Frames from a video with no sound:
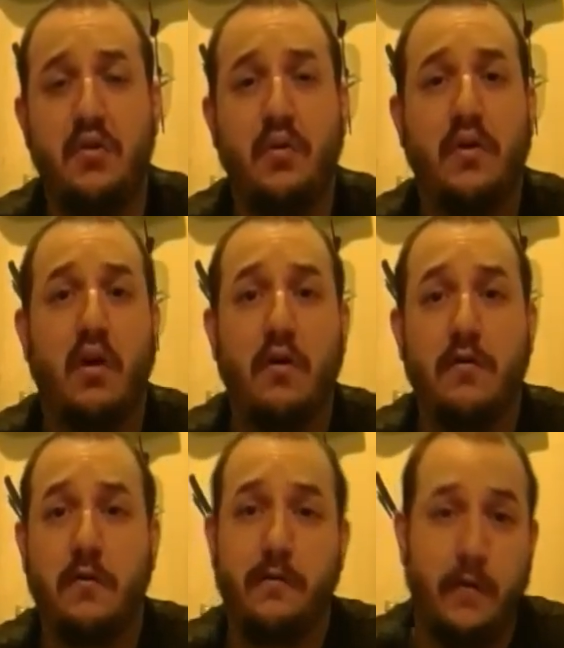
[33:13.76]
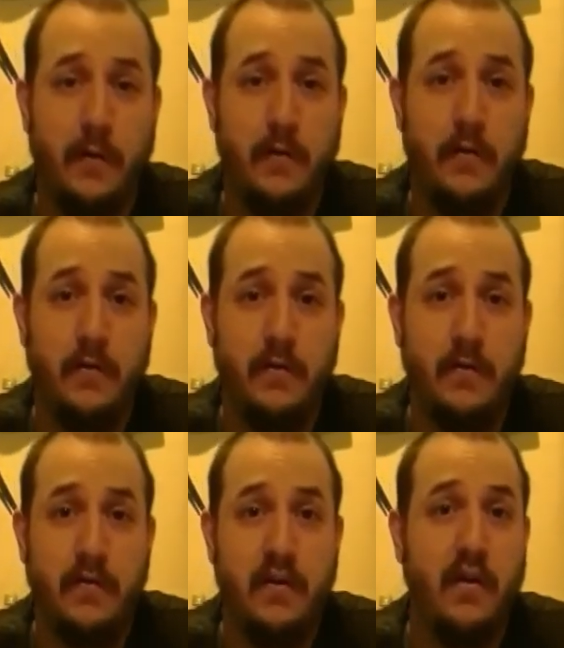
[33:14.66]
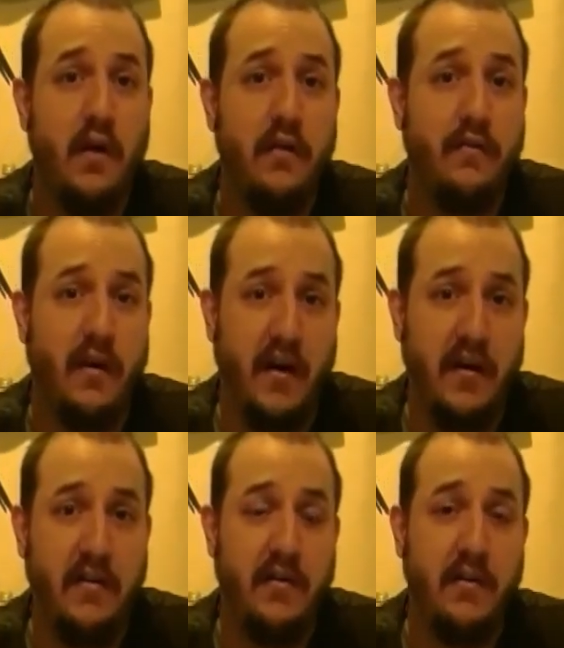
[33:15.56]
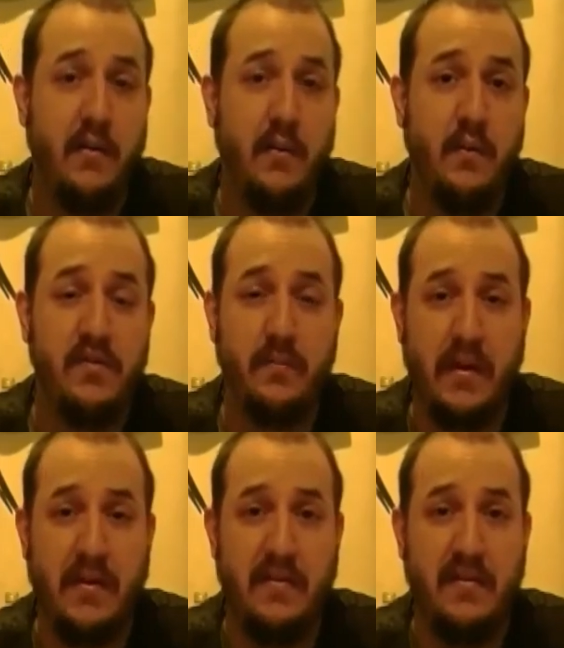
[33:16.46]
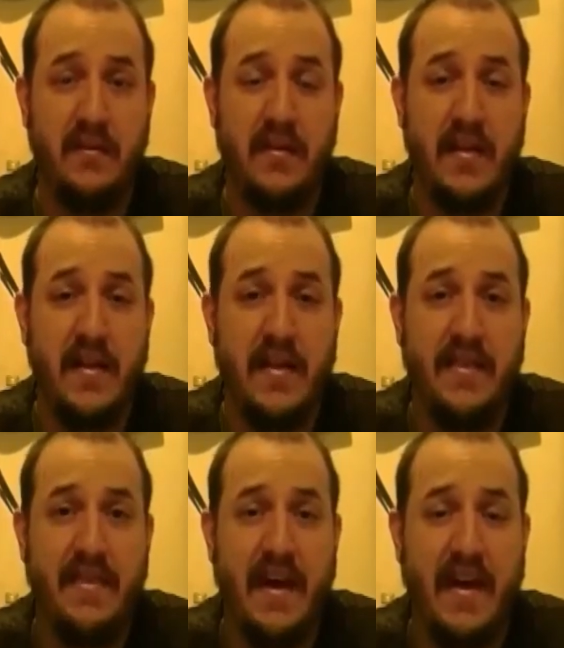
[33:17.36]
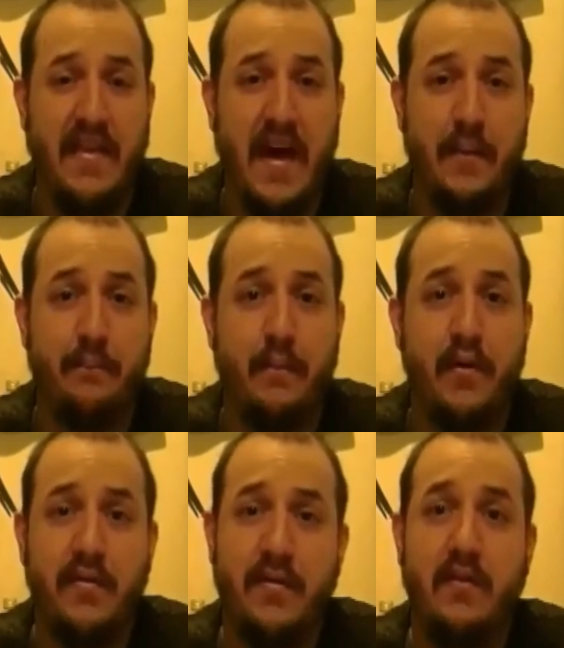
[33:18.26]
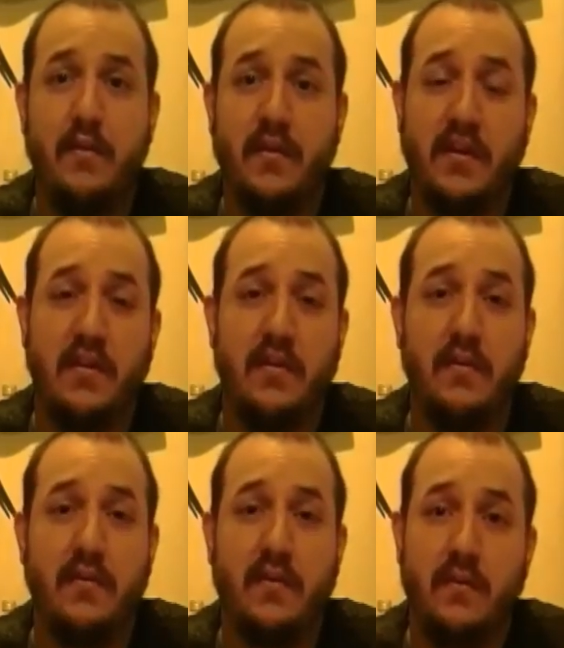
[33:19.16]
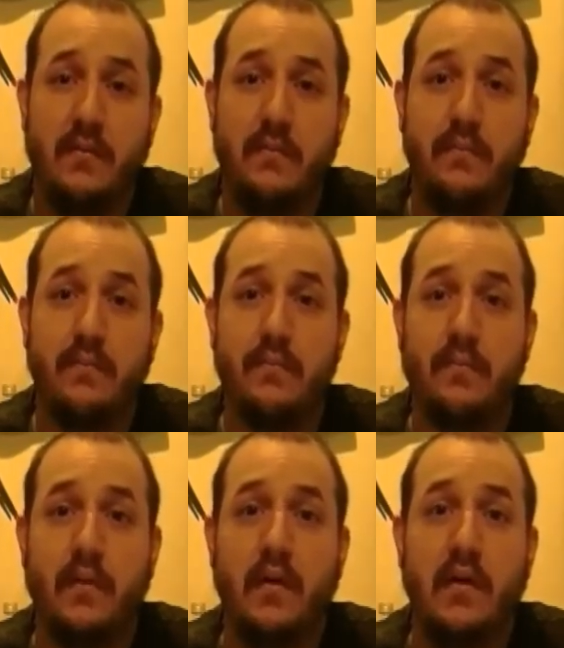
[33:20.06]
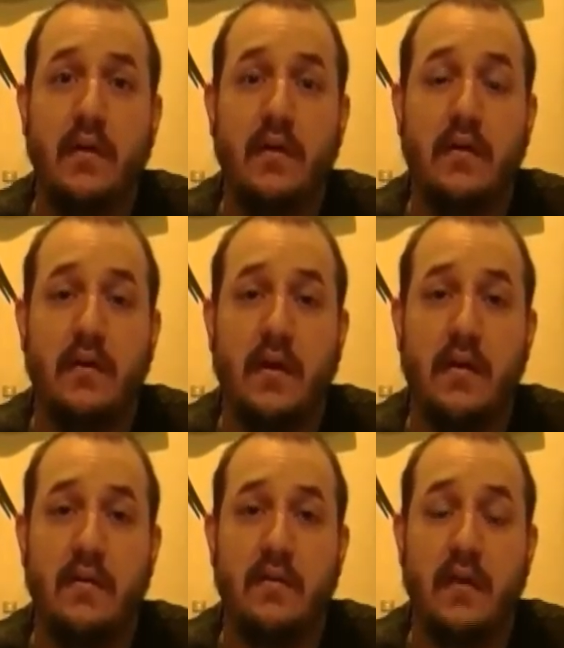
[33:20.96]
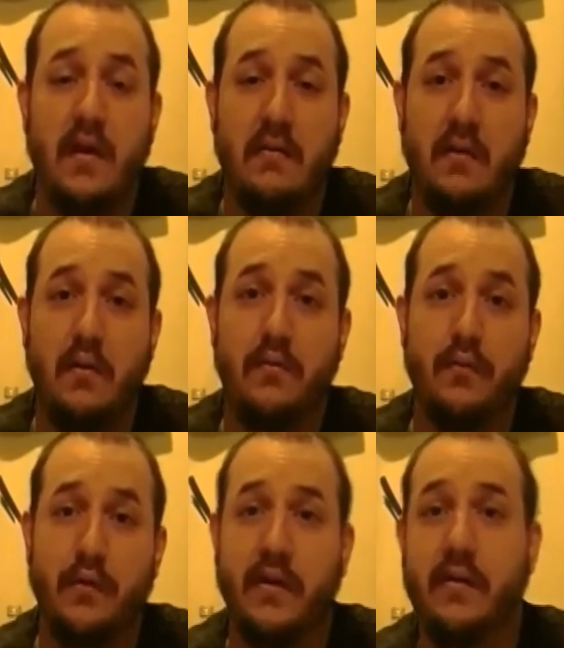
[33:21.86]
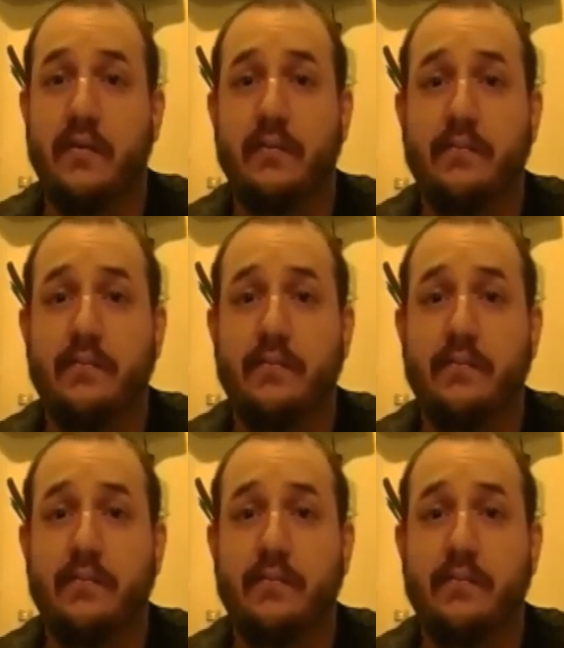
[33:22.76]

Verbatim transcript: you can also vote to nullify, which means that that person who's accused as uh, goes free.